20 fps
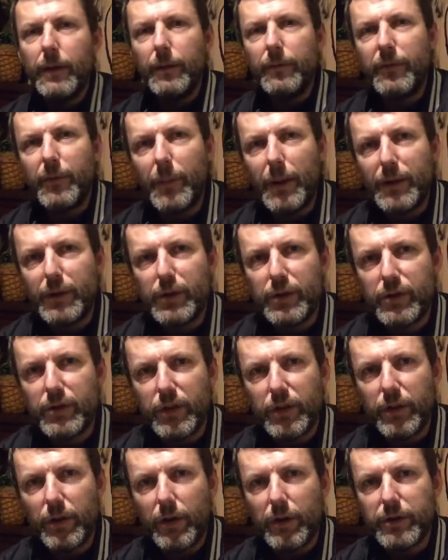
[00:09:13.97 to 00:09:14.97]
for Manchester
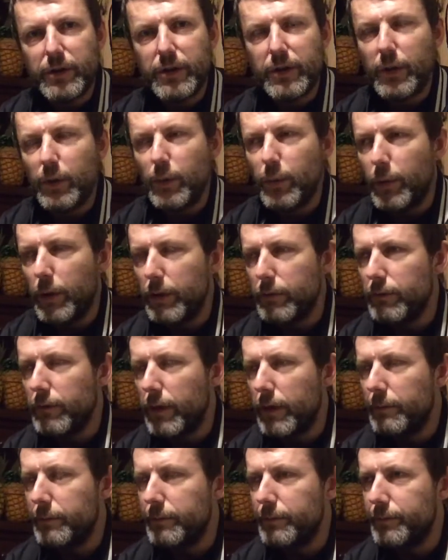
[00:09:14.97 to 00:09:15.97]
United who
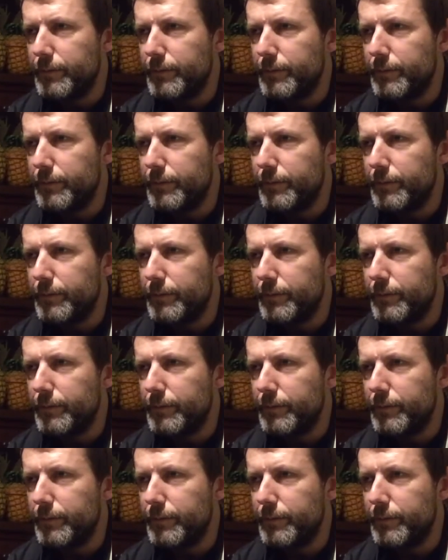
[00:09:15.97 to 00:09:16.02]
were